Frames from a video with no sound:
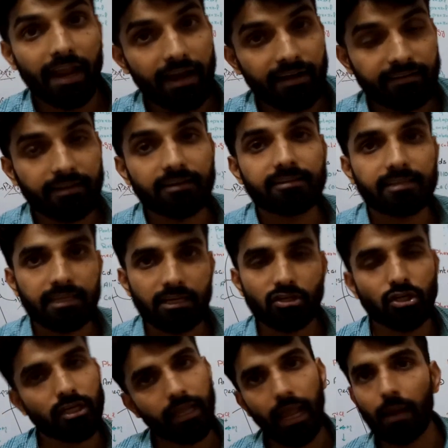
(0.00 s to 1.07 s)
acid
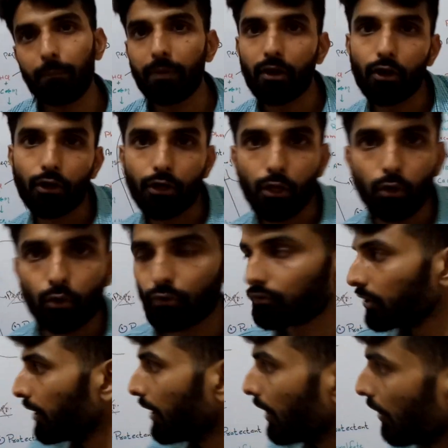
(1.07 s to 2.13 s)
secretion can be reduced.
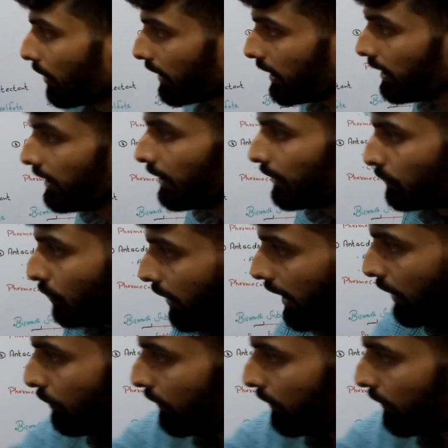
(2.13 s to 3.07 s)
Okay, so here you